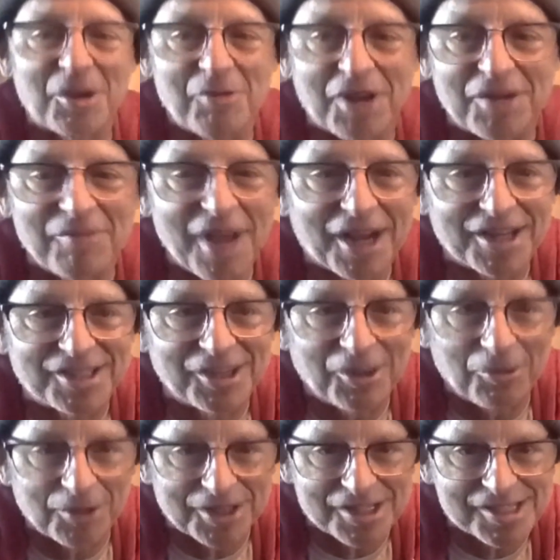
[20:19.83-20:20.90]
I don't think we can make a
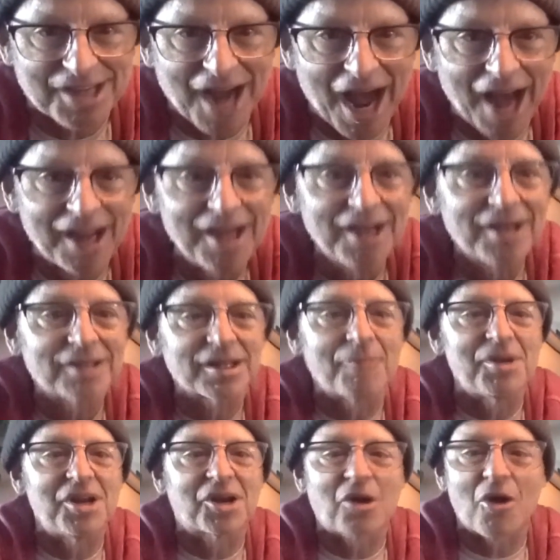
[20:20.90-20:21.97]
deal with this guy.
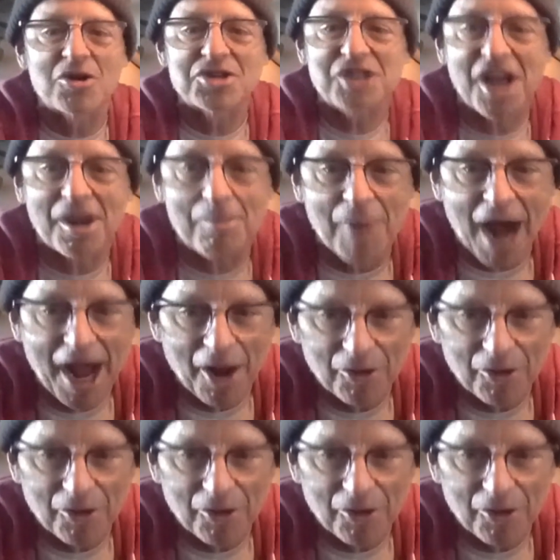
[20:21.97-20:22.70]
Let me negotiate a